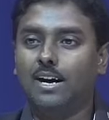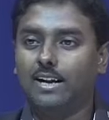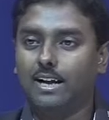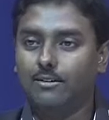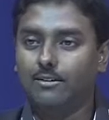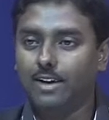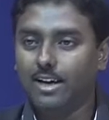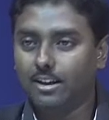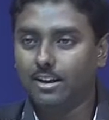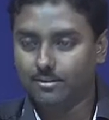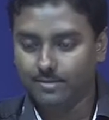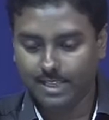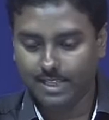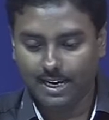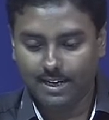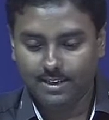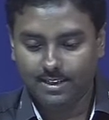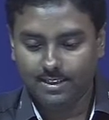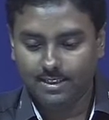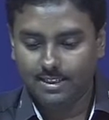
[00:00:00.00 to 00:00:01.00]
aware of
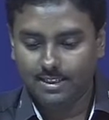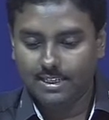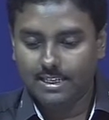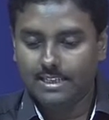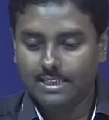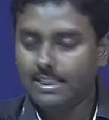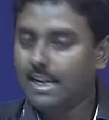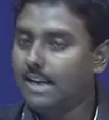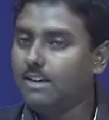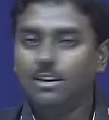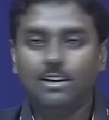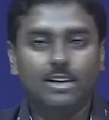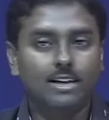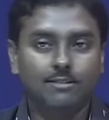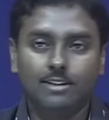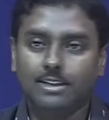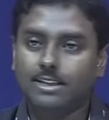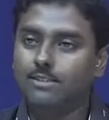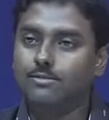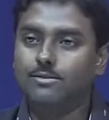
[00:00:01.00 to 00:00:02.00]
that, that will
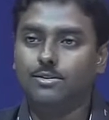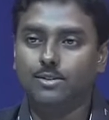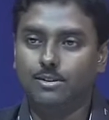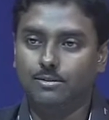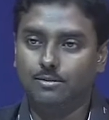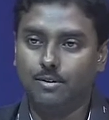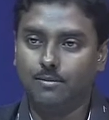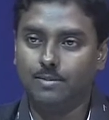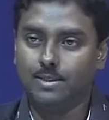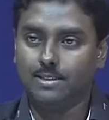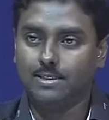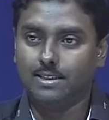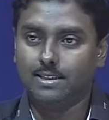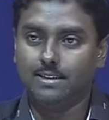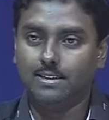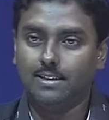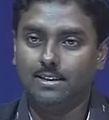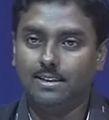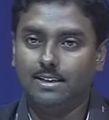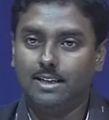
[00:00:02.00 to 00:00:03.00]
never give you information.
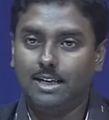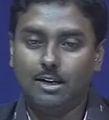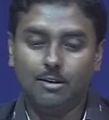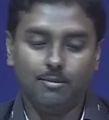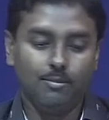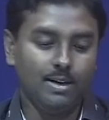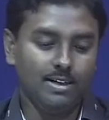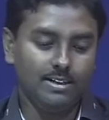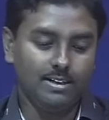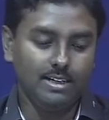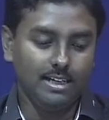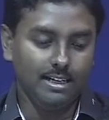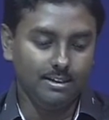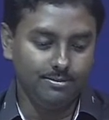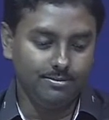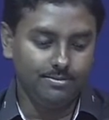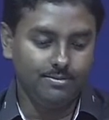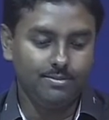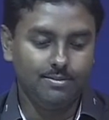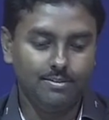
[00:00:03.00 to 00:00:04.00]
But if
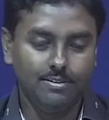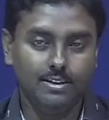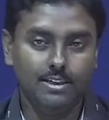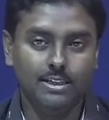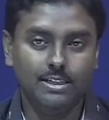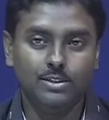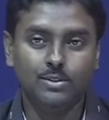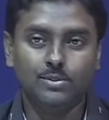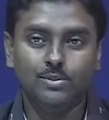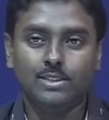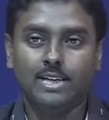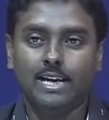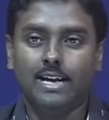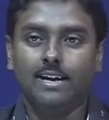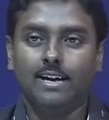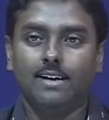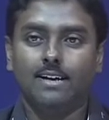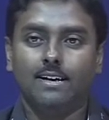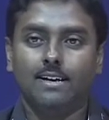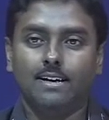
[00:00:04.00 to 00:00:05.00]
you
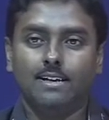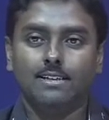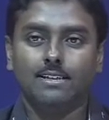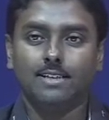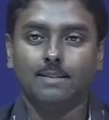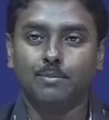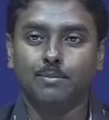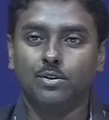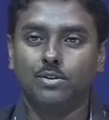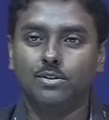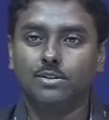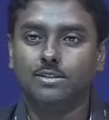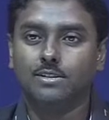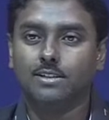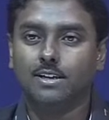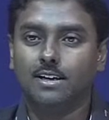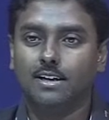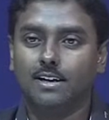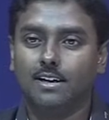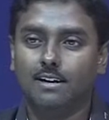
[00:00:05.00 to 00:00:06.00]
say suppose
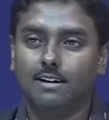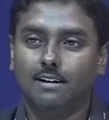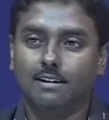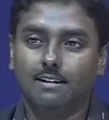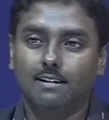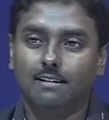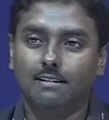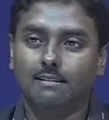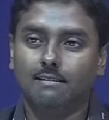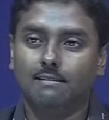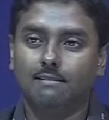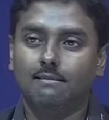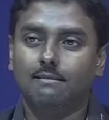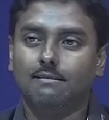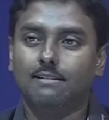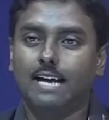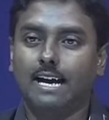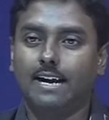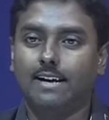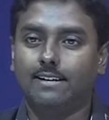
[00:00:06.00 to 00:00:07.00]

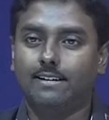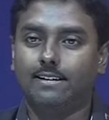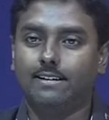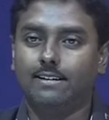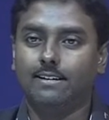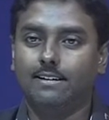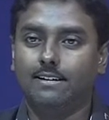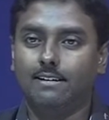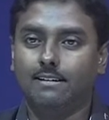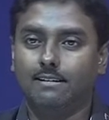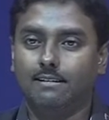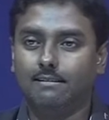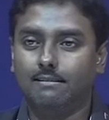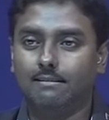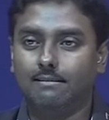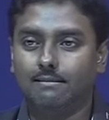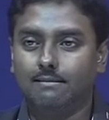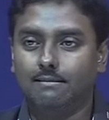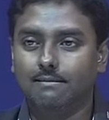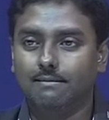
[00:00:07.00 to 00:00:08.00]
that
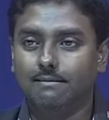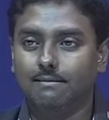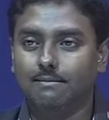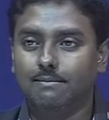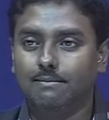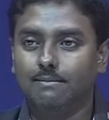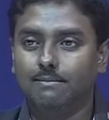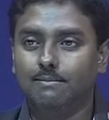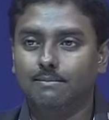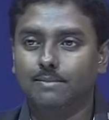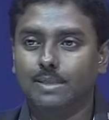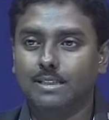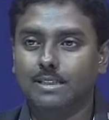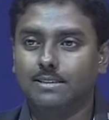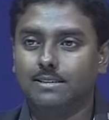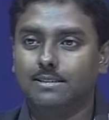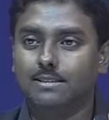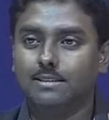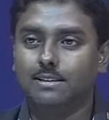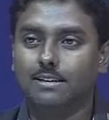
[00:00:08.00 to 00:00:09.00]

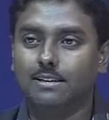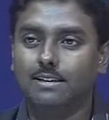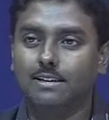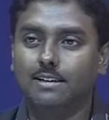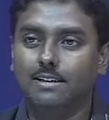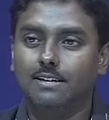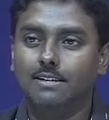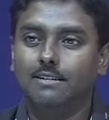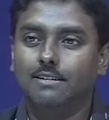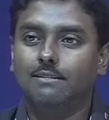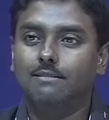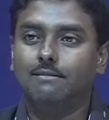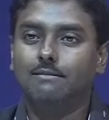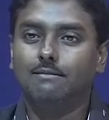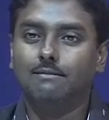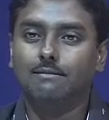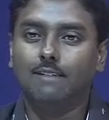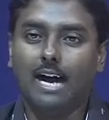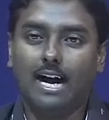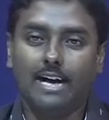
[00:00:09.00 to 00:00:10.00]
means
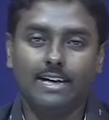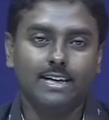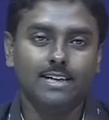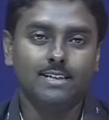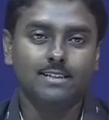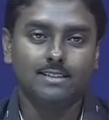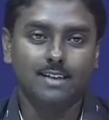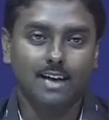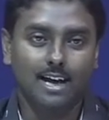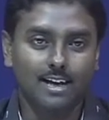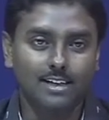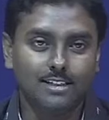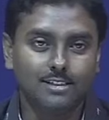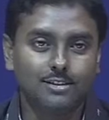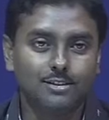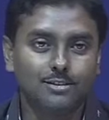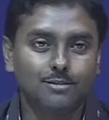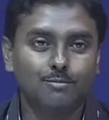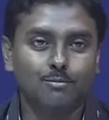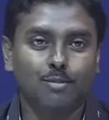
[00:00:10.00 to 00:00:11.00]
IS
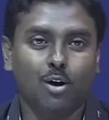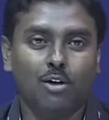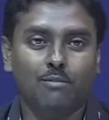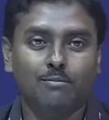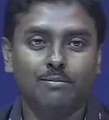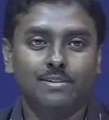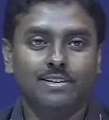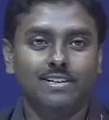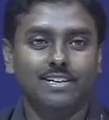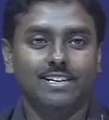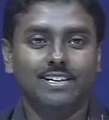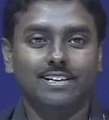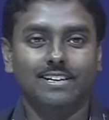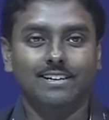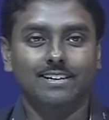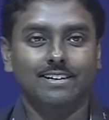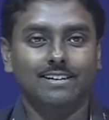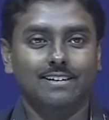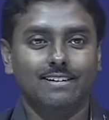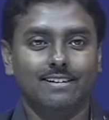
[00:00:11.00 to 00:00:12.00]
has bombed in
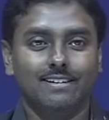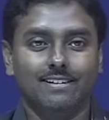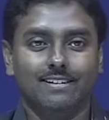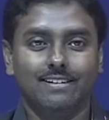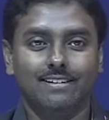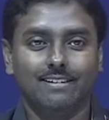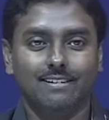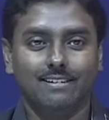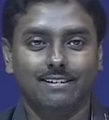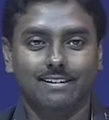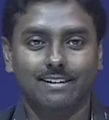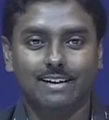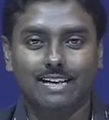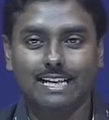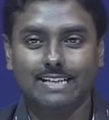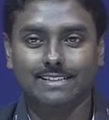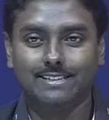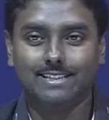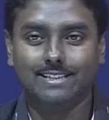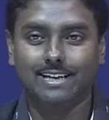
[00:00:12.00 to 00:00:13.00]

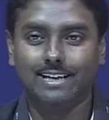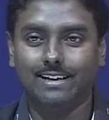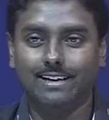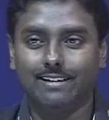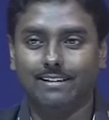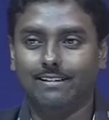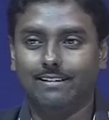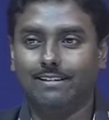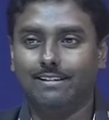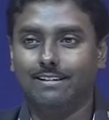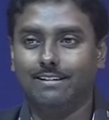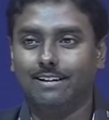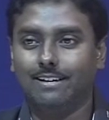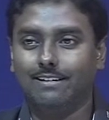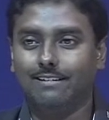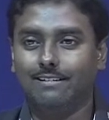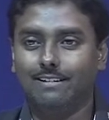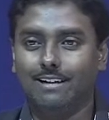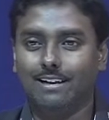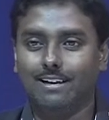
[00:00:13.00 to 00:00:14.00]
let us say
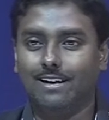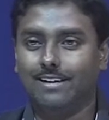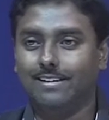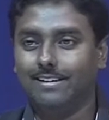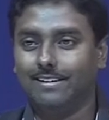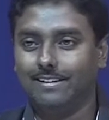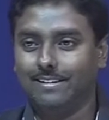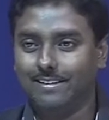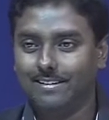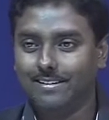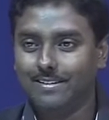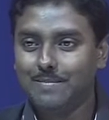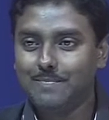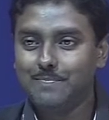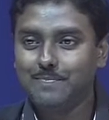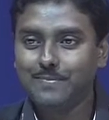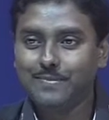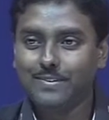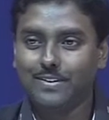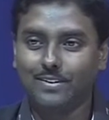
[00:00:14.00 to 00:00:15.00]
London,
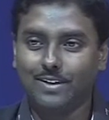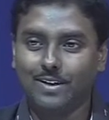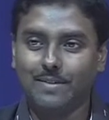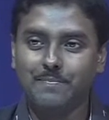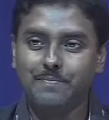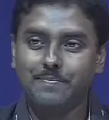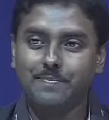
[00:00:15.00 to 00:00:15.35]
okay,